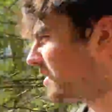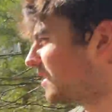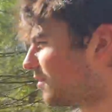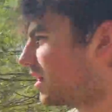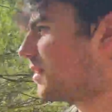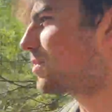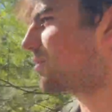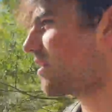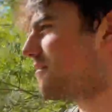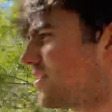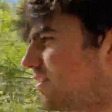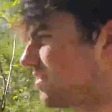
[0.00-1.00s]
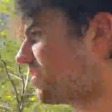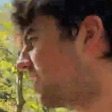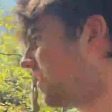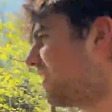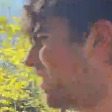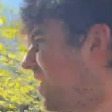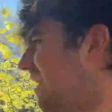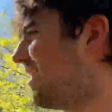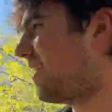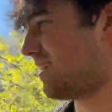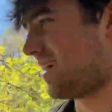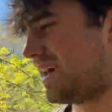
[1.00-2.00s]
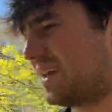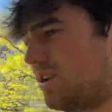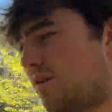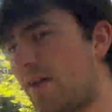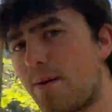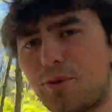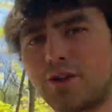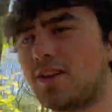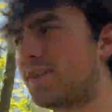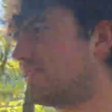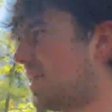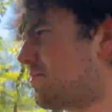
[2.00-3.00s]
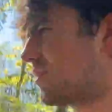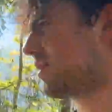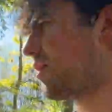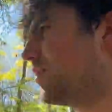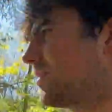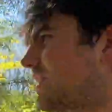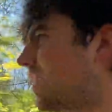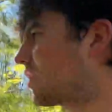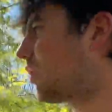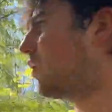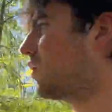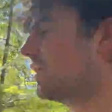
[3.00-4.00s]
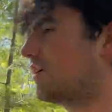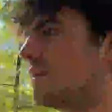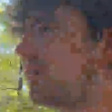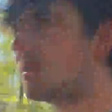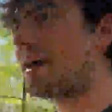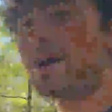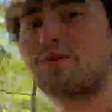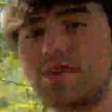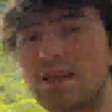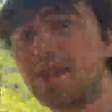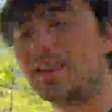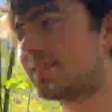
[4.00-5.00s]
They run up the rivers in November to December, right when it's getting cold, and after the king